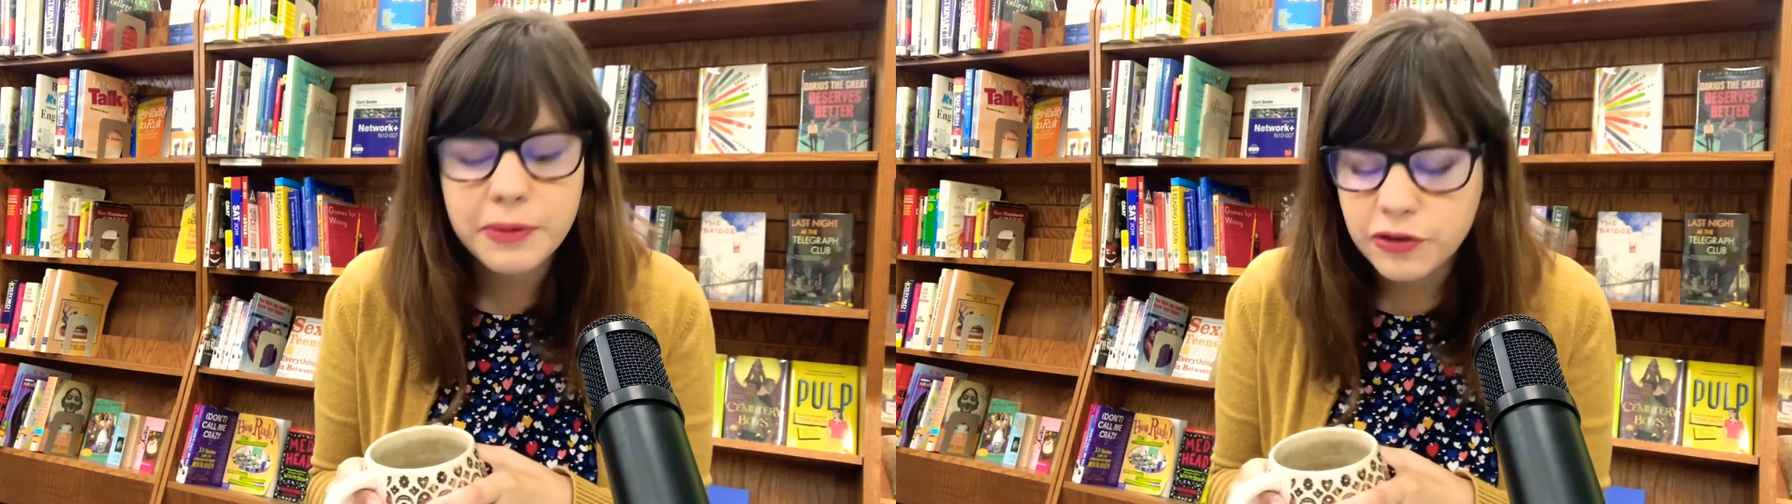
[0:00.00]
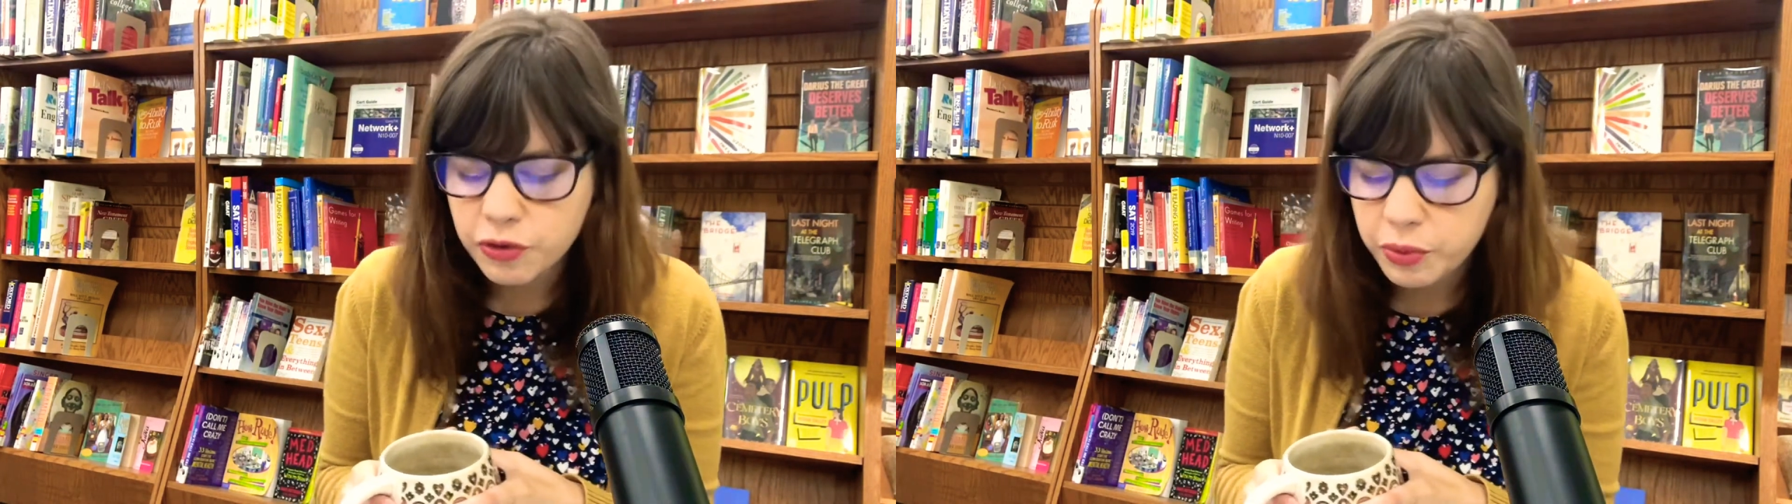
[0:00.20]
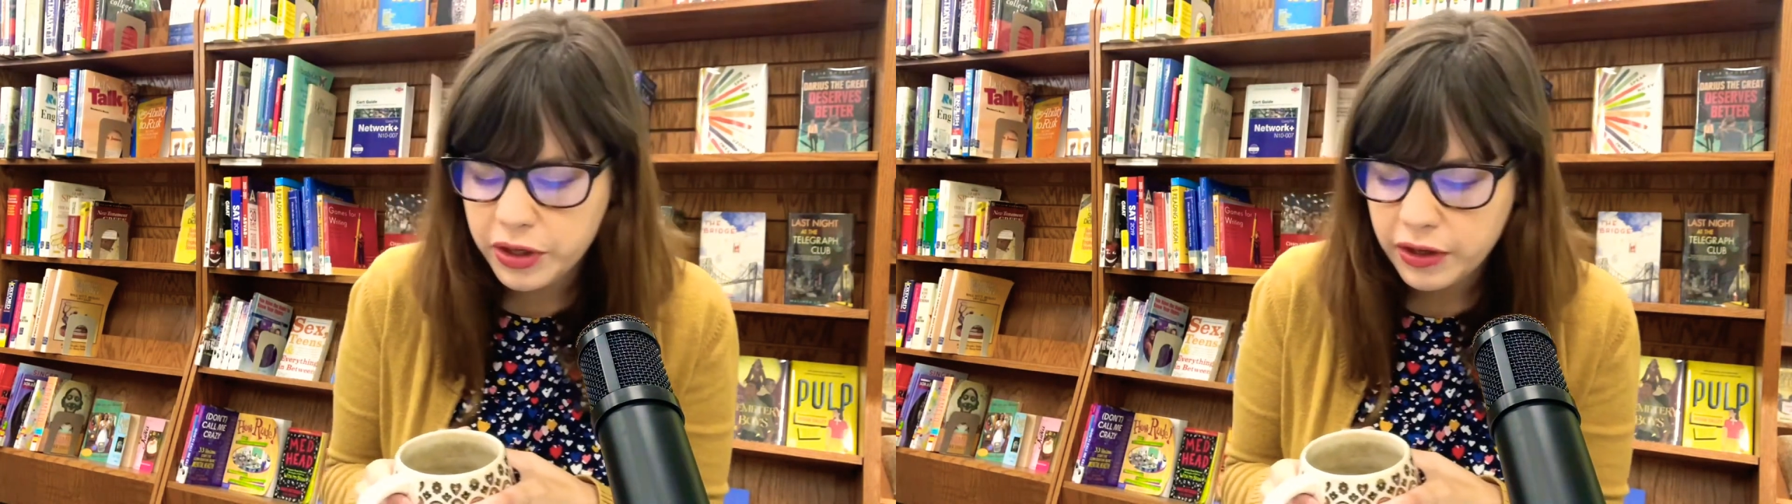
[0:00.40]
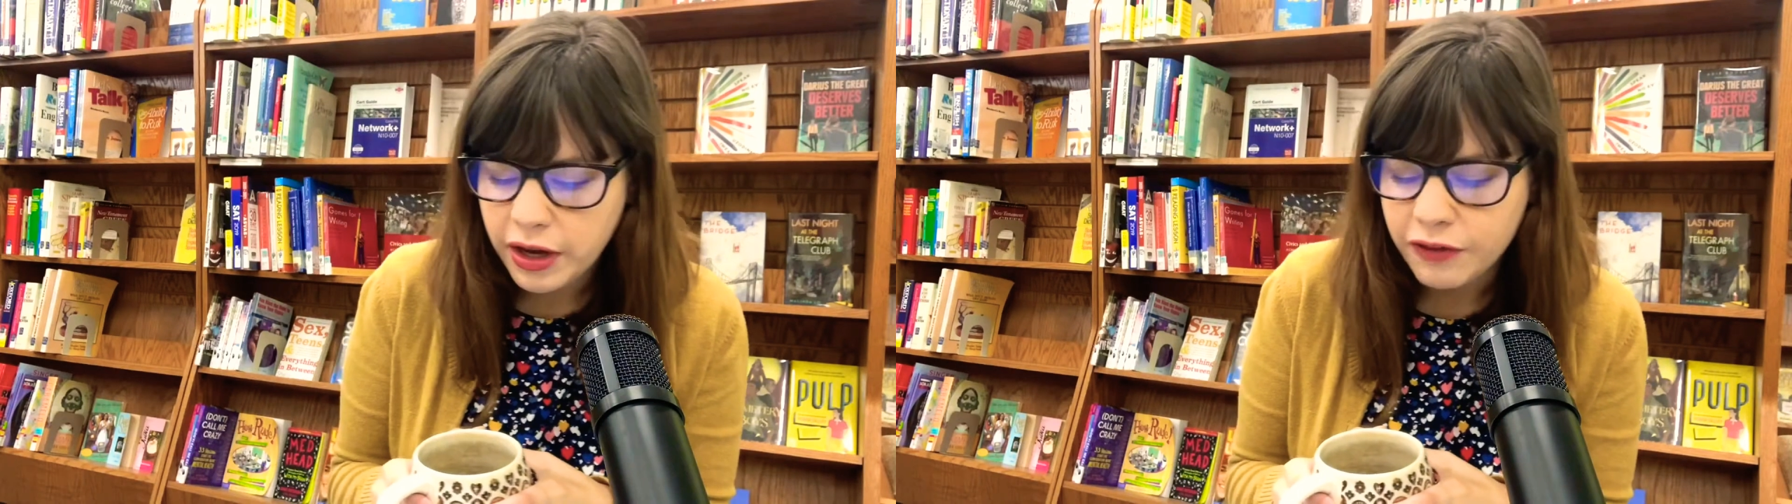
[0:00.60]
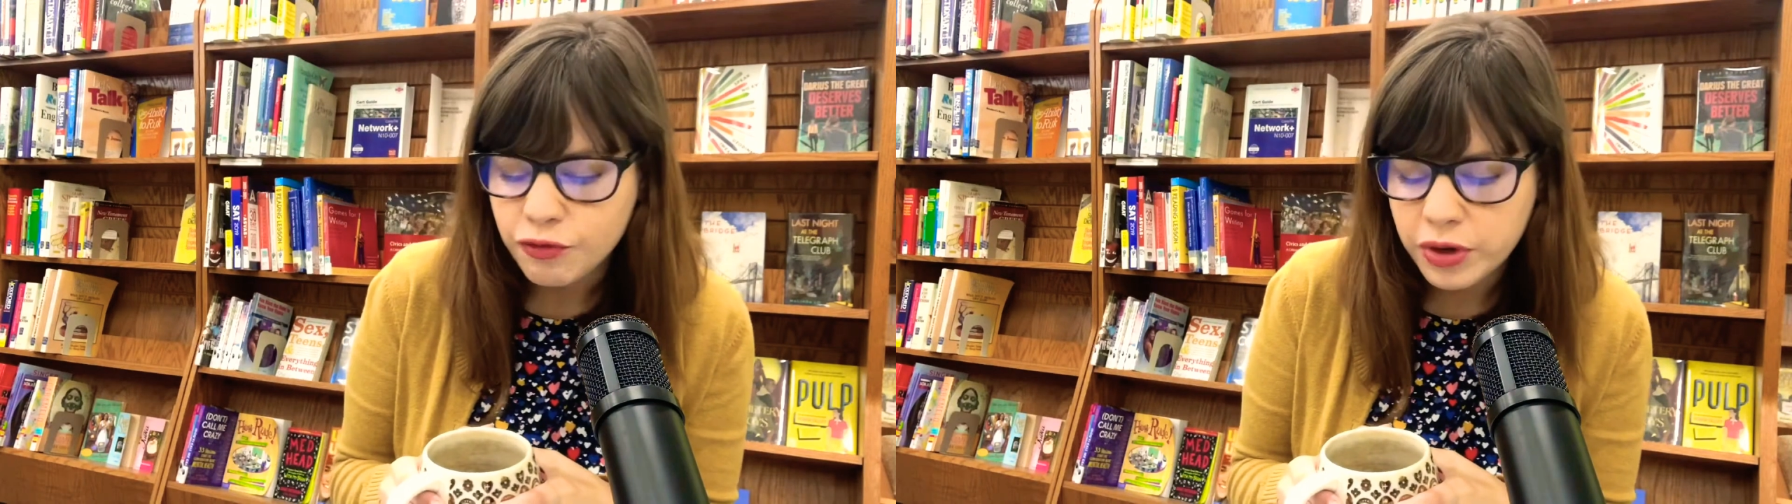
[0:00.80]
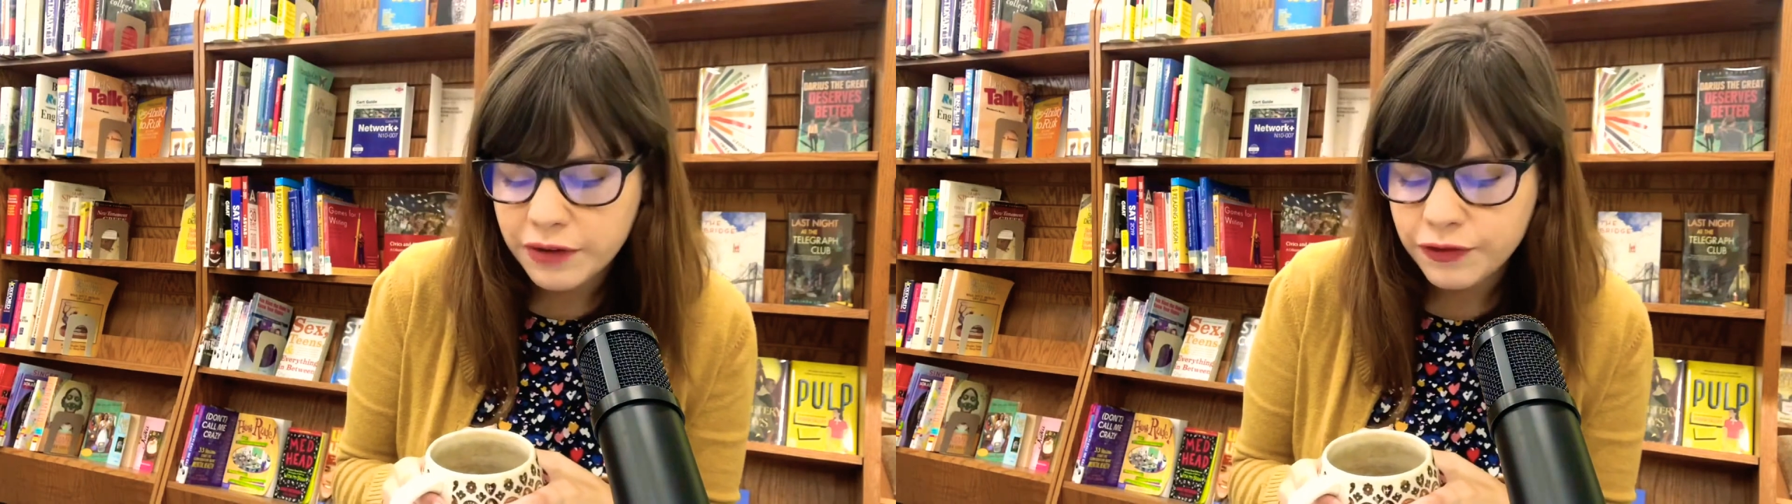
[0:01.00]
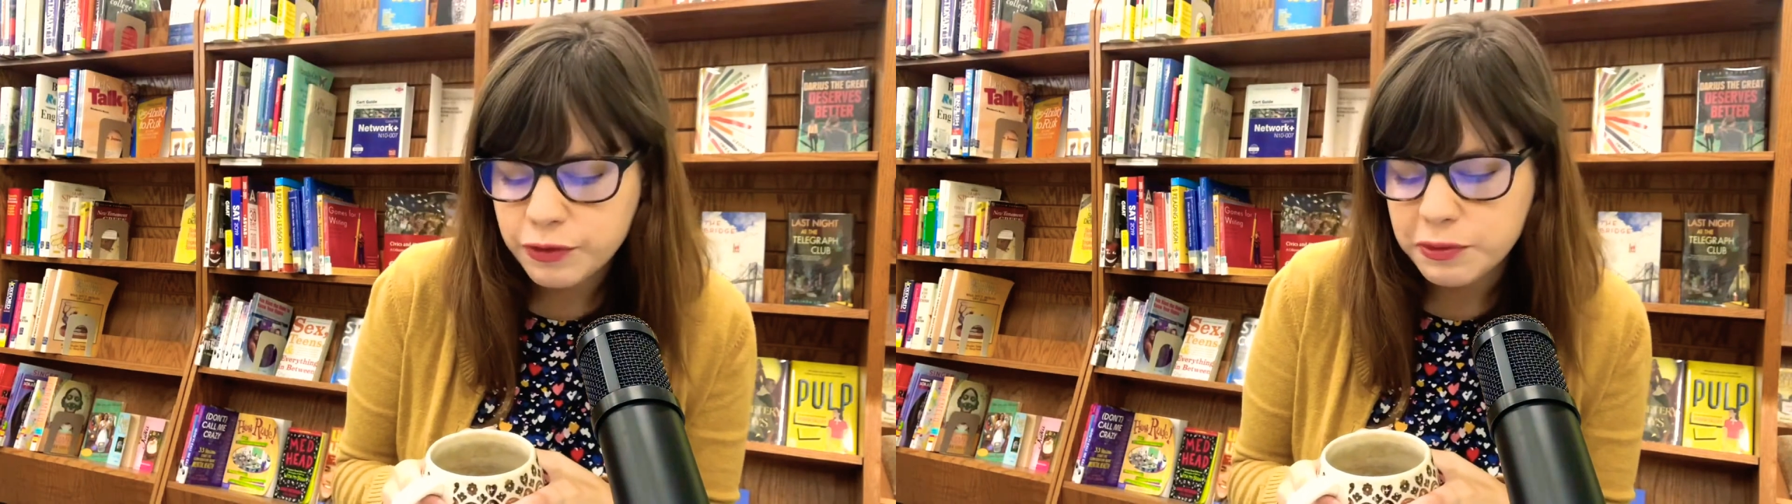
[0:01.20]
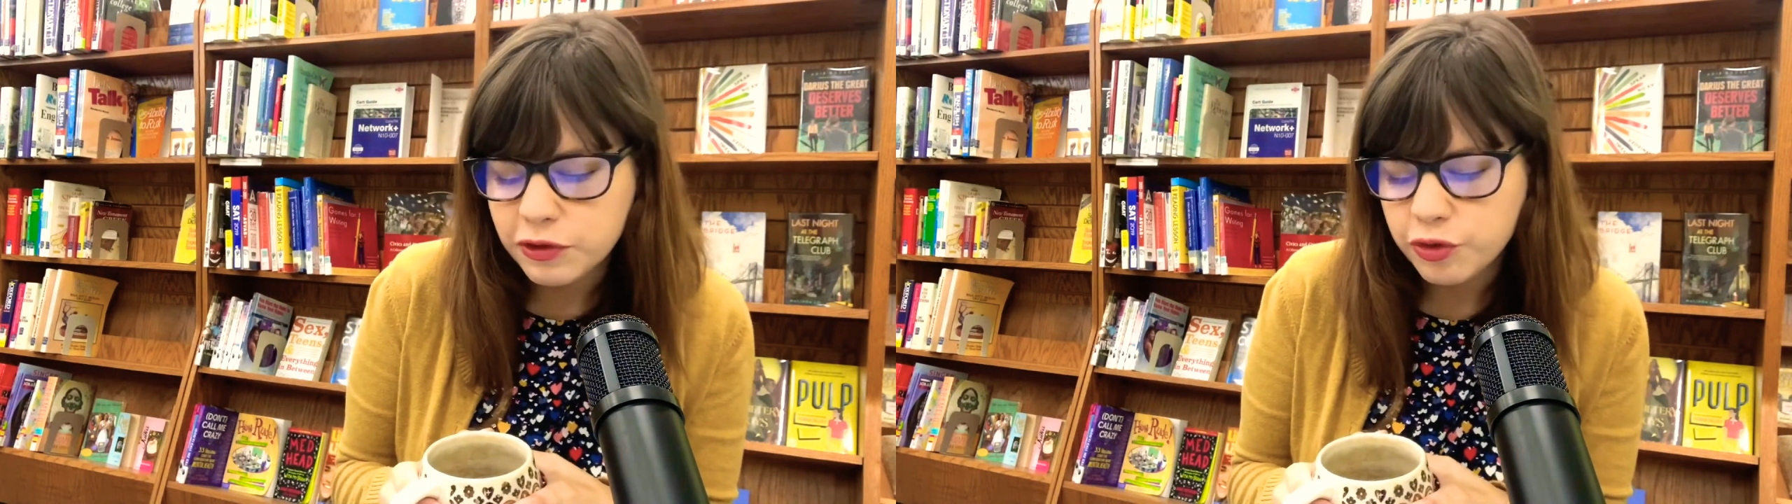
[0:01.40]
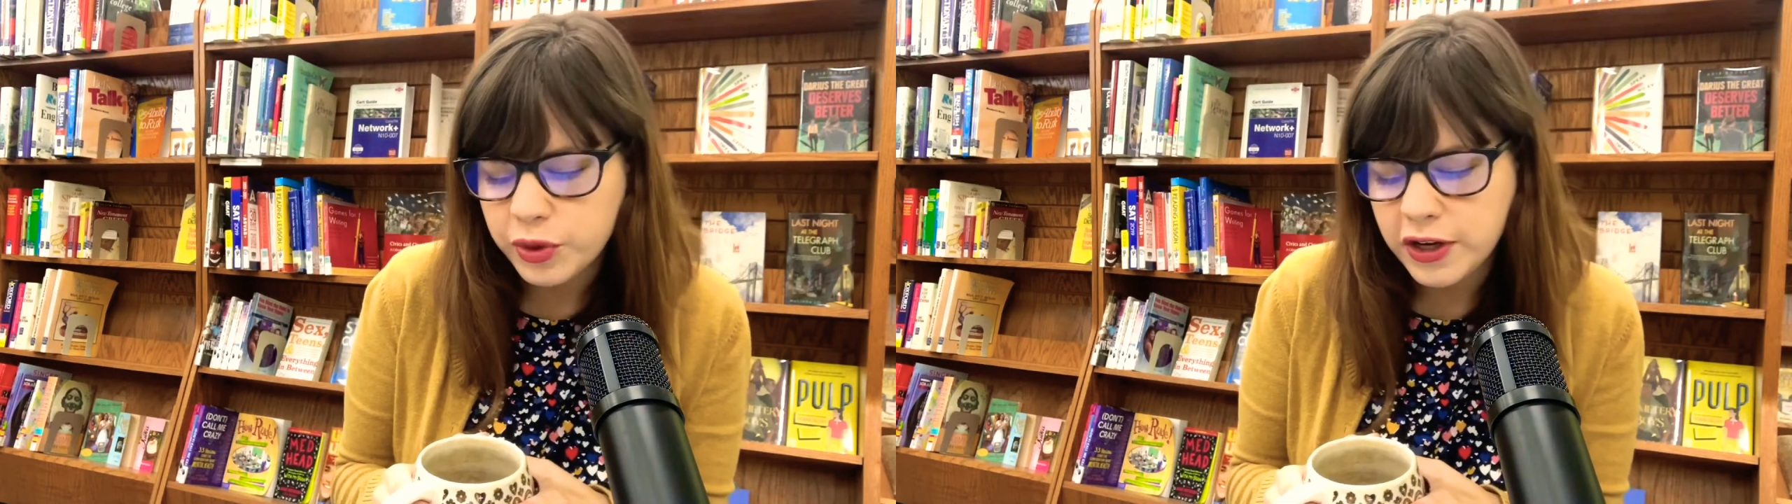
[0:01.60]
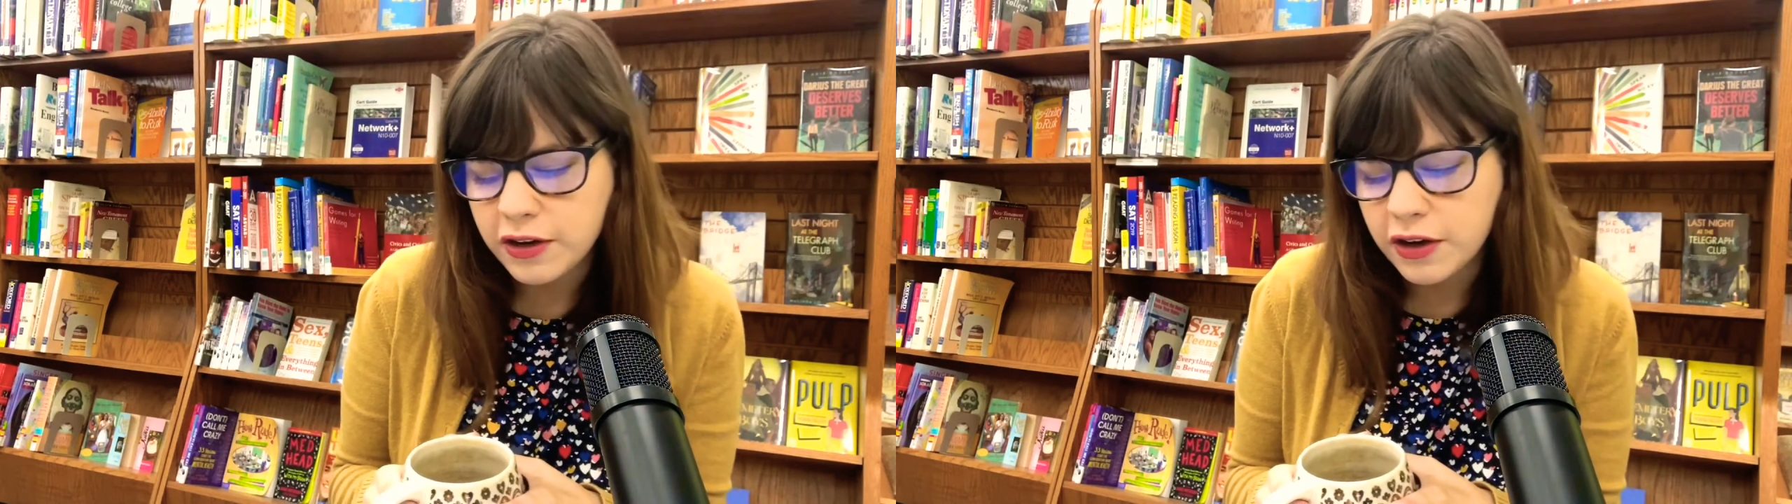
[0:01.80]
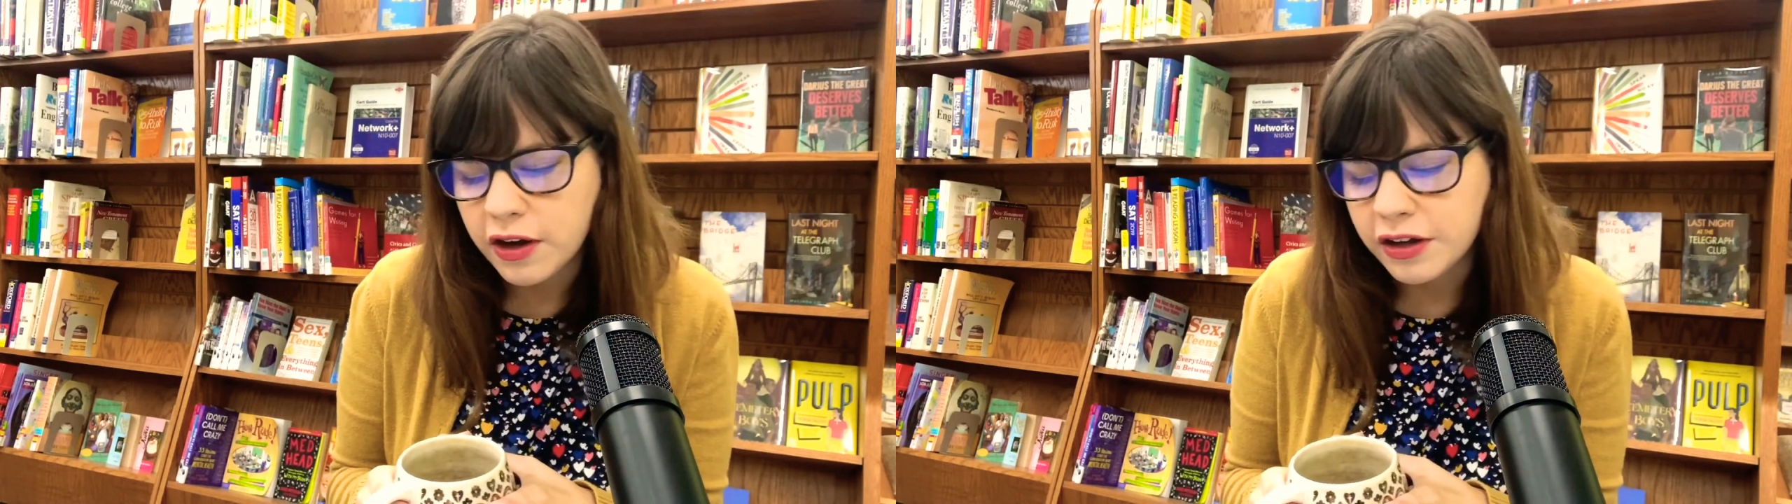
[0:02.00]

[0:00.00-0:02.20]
rift between